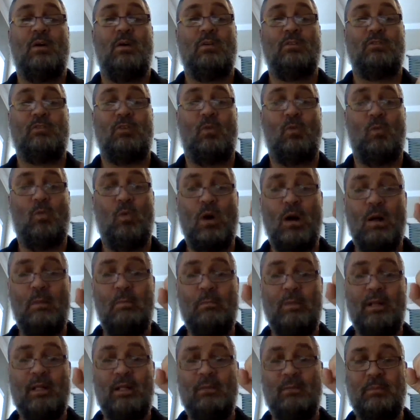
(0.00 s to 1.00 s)
So
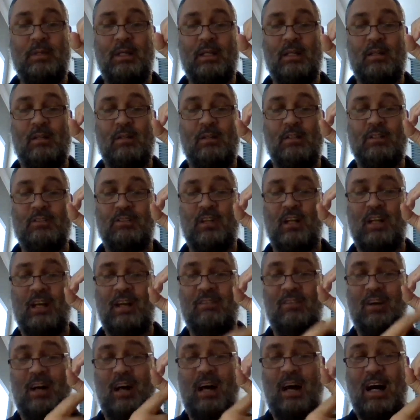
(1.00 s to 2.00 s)
1 millimeter is going to
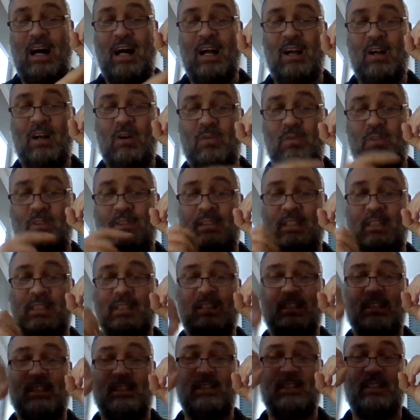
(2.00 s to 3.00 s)
have a higher
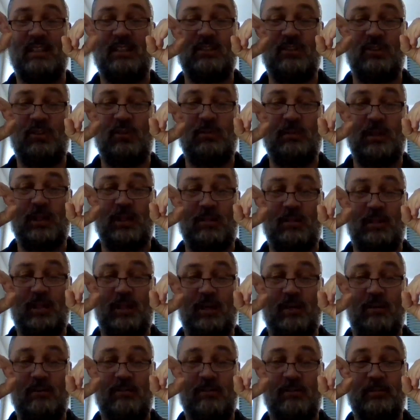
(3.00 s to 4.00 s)
resistance than 2
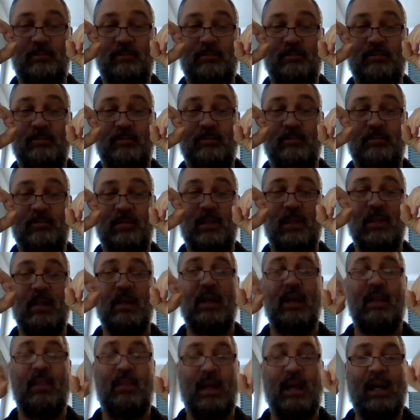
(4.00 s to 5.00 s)
millimeters.
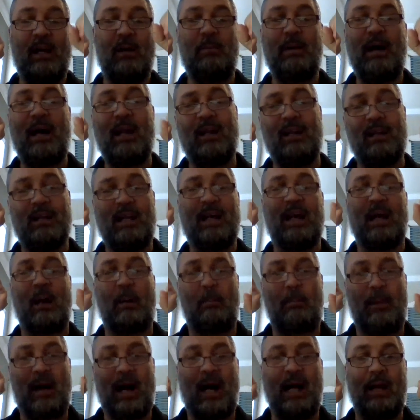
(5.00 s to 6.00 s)
Think about it like a
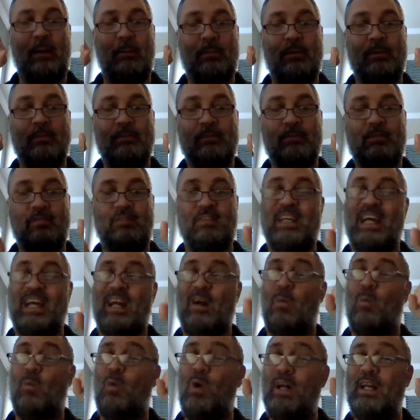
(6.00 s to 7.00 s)
pipe. If you
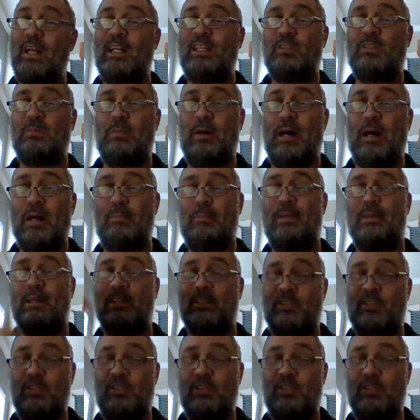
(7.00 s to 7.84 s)
got a 1-inch pipe and a